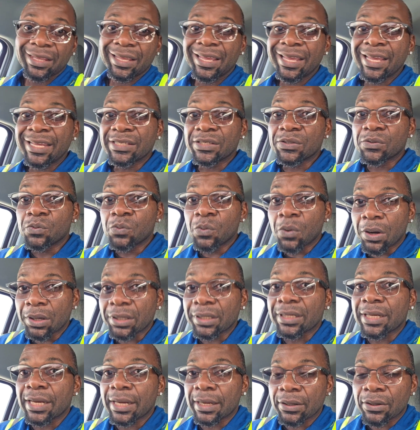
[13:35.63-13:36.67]
It's
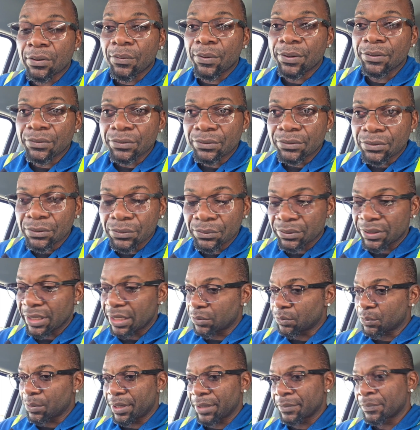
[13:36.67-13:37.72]
what they are going to do.
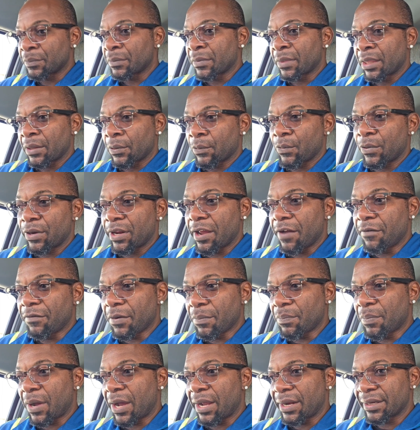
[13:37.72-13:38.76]
That's why when
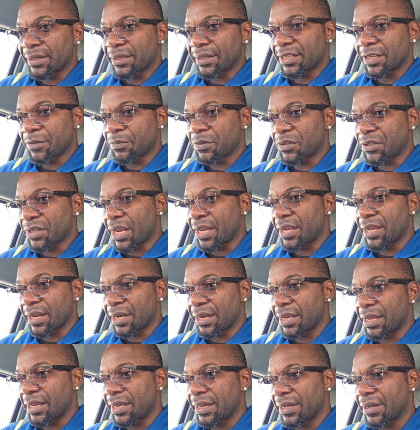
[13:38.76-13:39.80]
everybody keeps
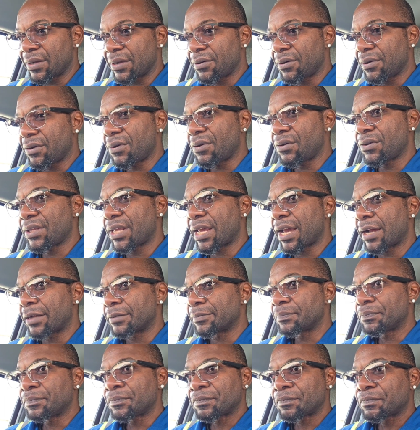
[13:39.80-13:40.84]
saying, oh yeah,
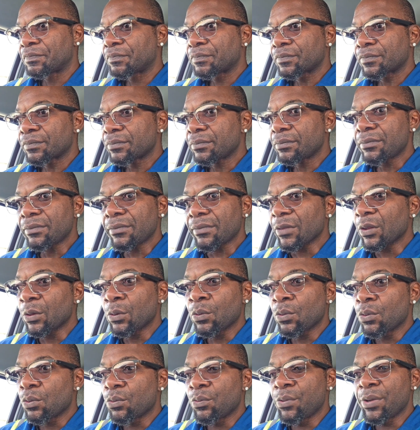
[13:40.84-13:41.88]

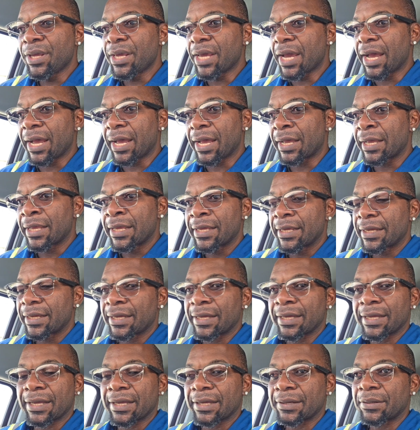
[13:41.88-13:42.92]
we are,
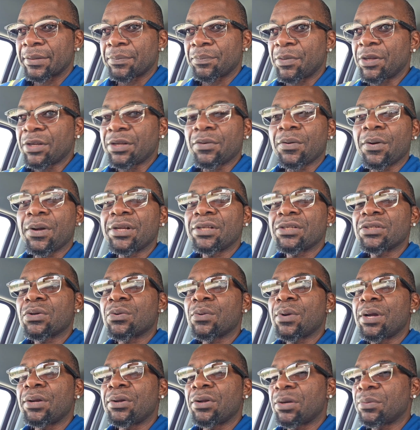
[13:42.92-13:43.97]
Bitcoin is
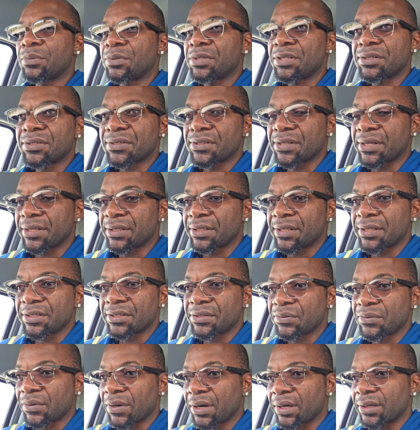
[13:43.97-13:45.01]
going up this
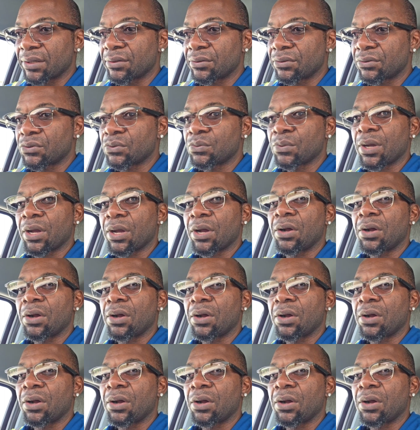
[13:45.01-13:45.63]
run to